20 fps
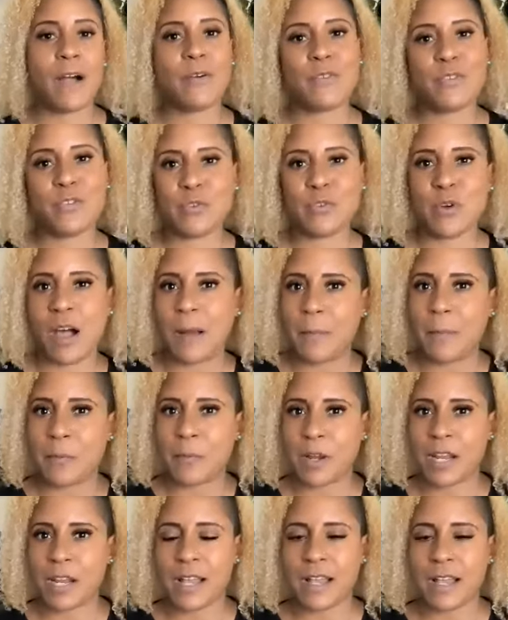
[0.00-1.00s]
you
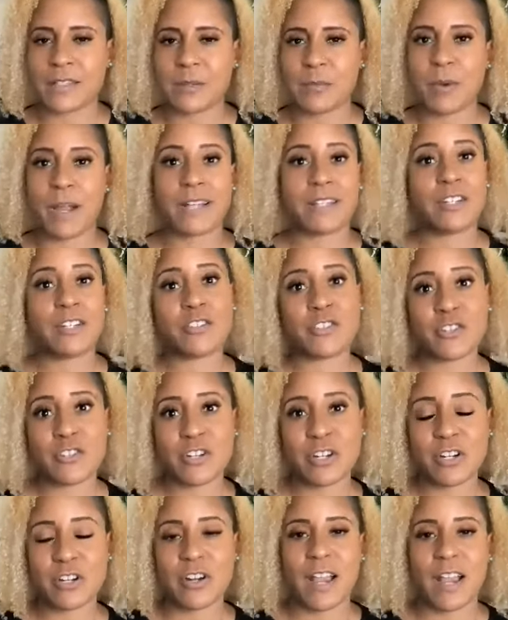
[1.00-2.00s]
operate as a
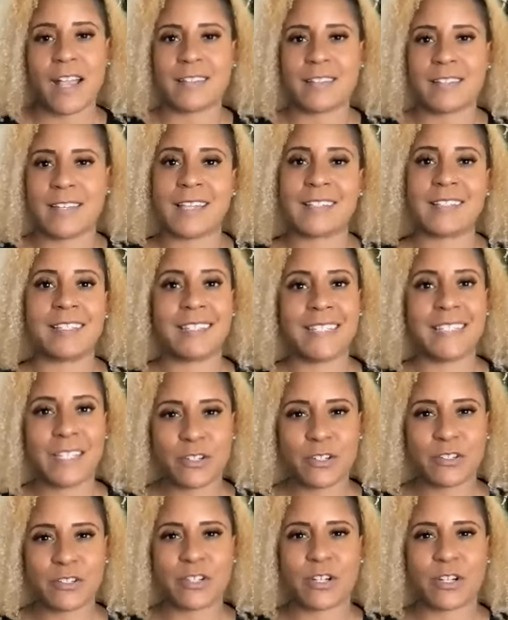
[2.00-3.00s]
practitioner, as a leader,
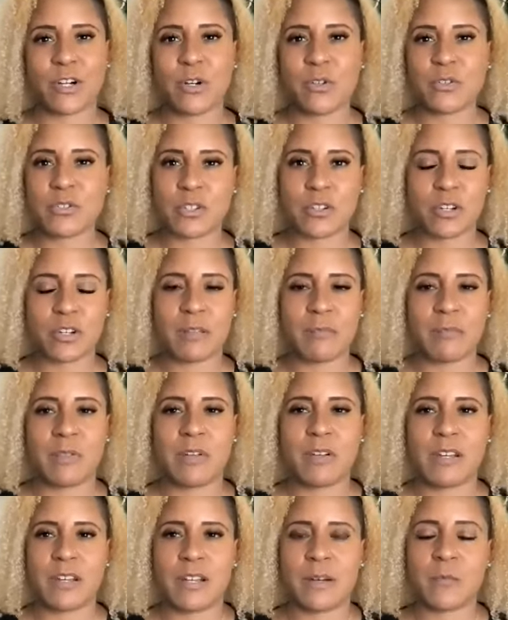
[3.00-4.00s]
as a coach in your
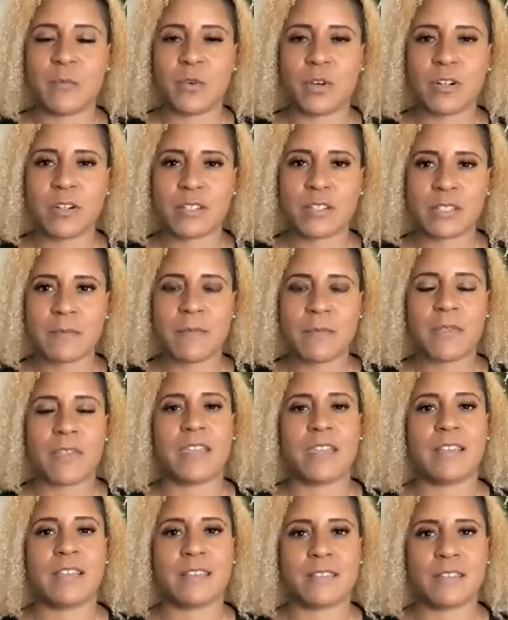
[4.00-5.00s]
community, and what are some
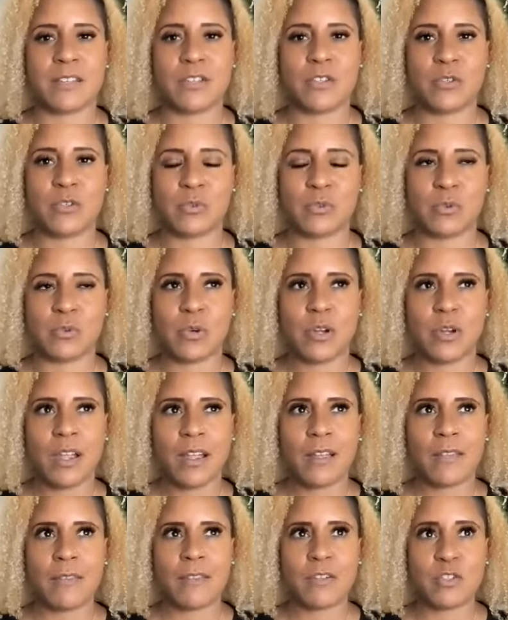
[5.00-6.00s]
things that you
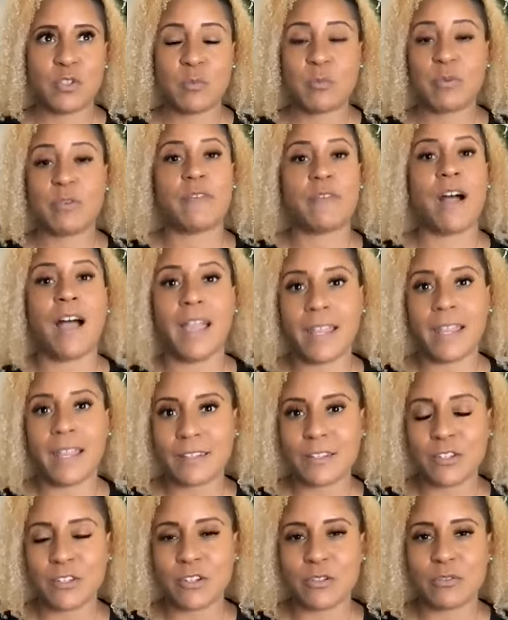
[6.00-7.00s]
provide,
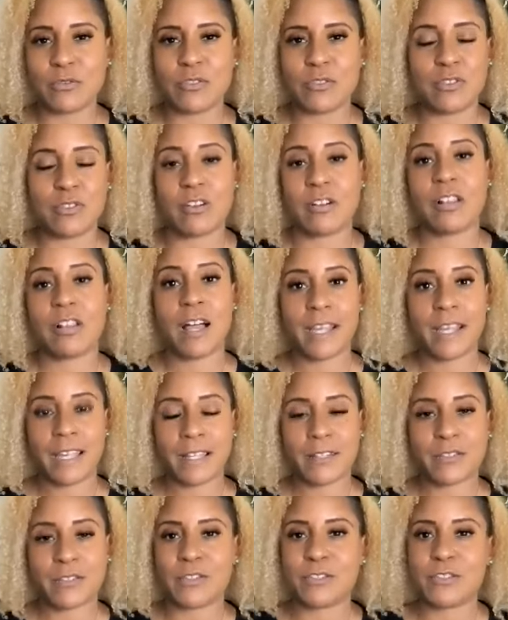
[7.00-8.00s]
you know, to your
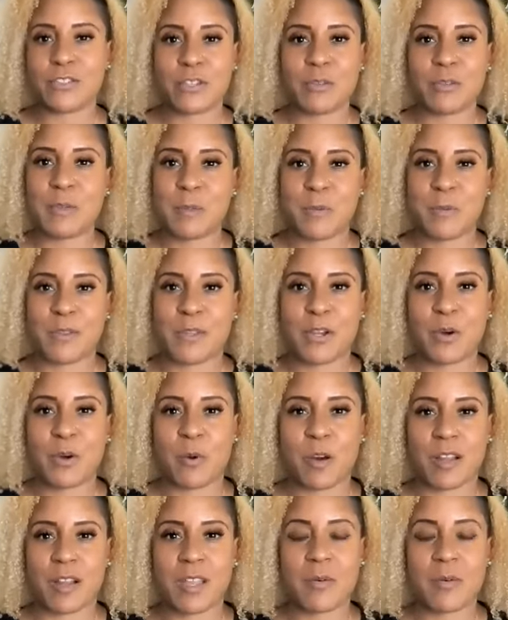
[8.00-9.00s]
clients or to the people that you're
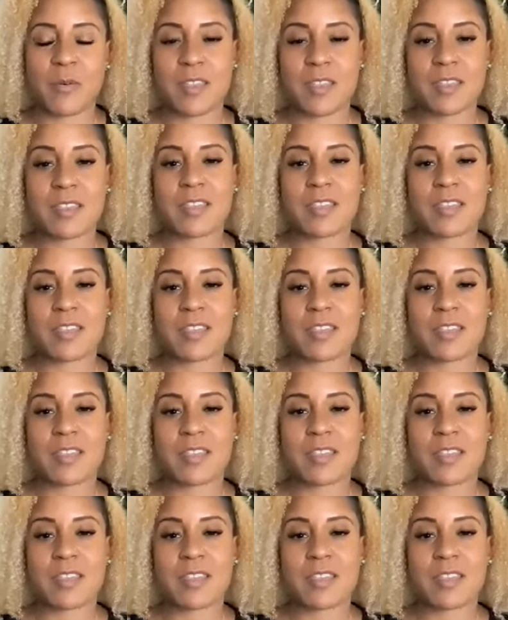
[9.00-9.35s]
working with?